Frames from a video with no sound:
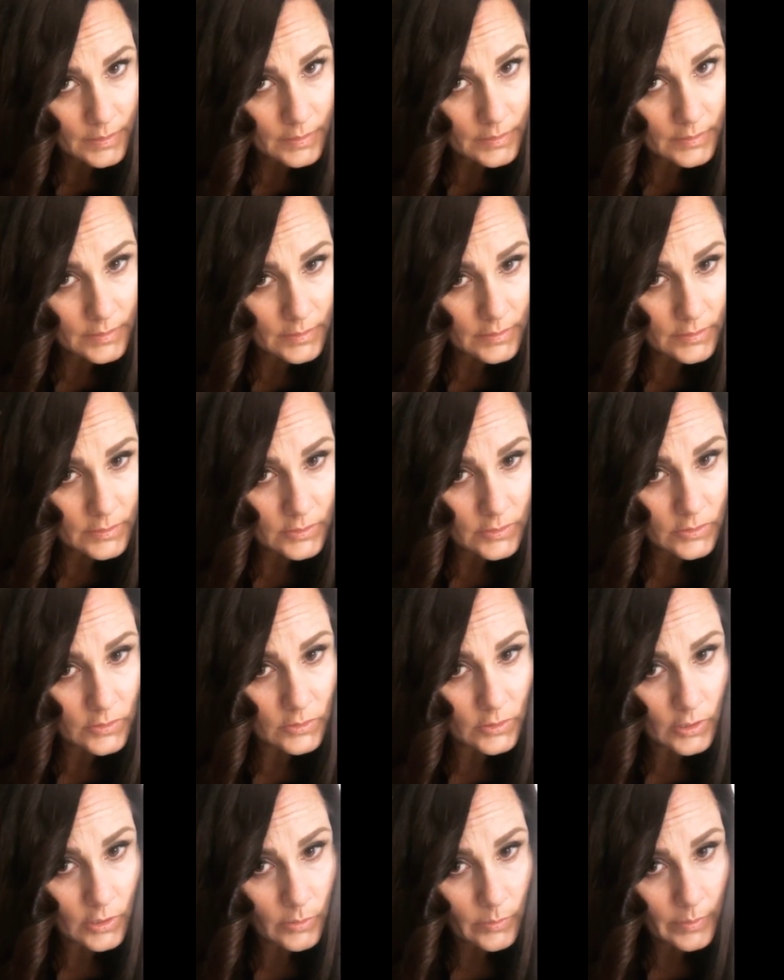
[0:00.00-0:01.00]
It's
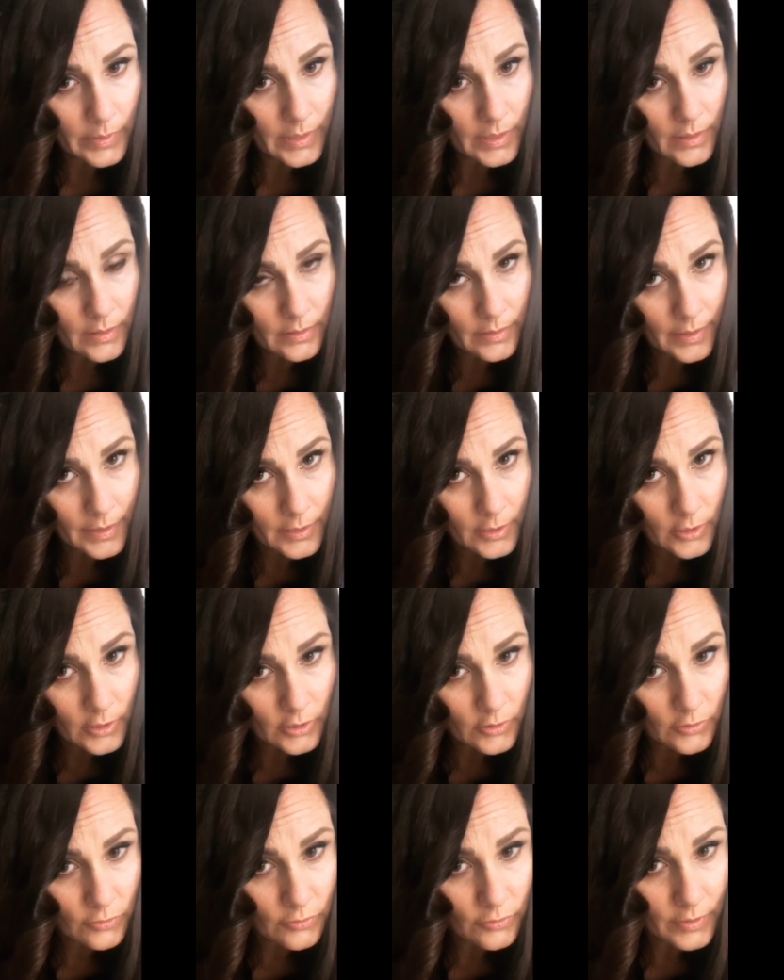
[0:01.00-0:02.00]
snowing like
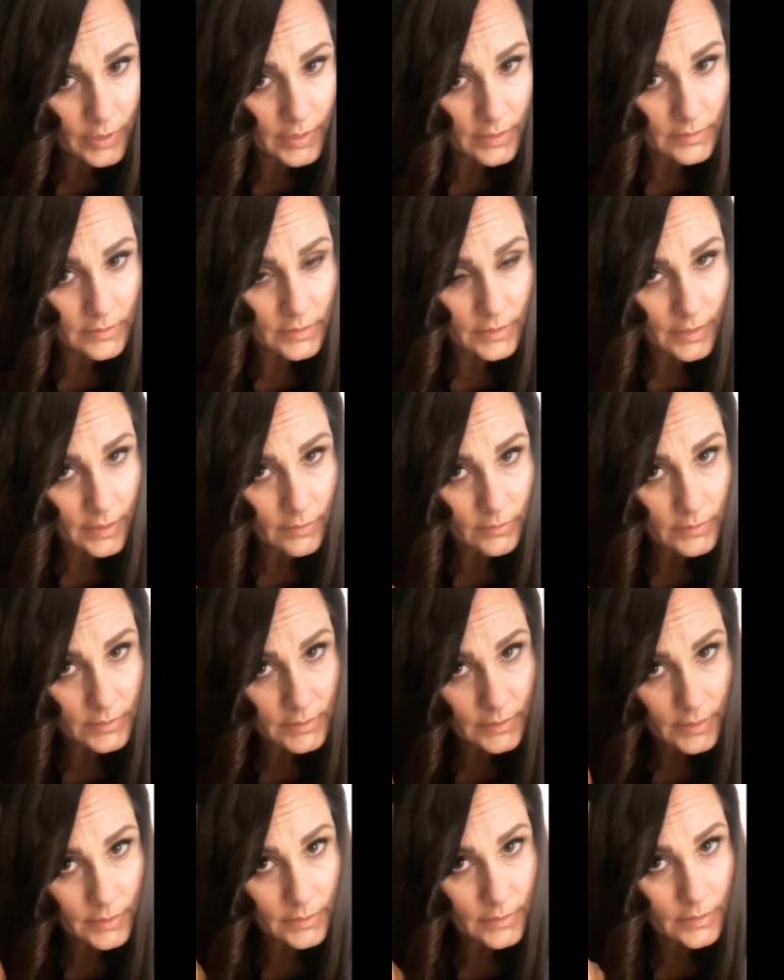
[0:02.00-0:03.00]
crazy
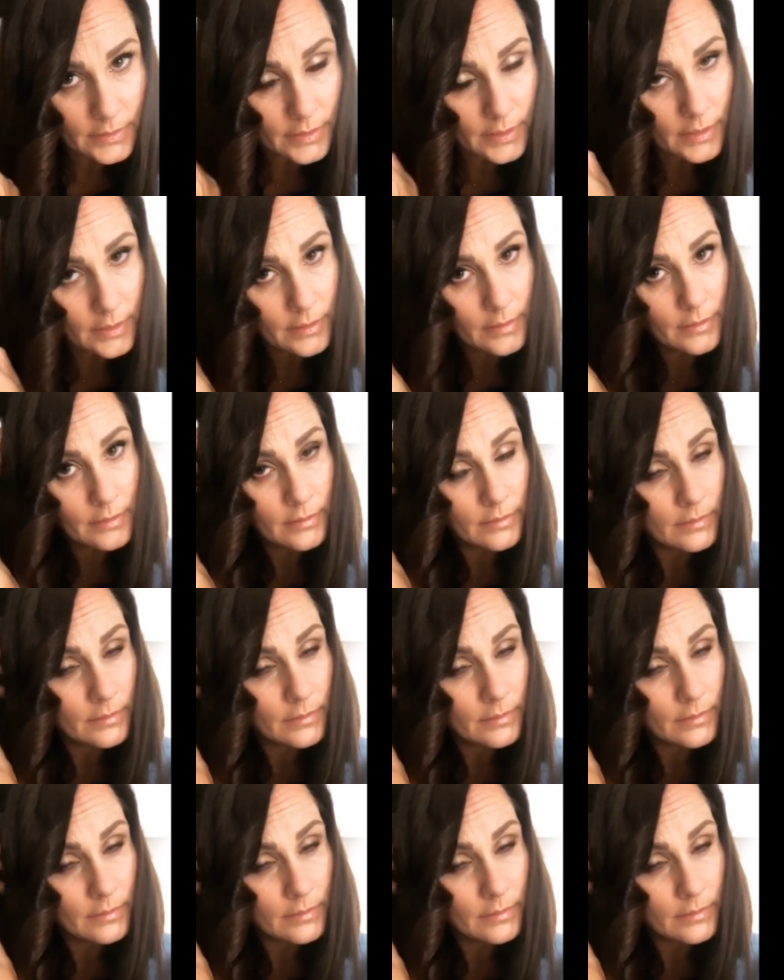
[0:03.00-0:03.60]
outside today.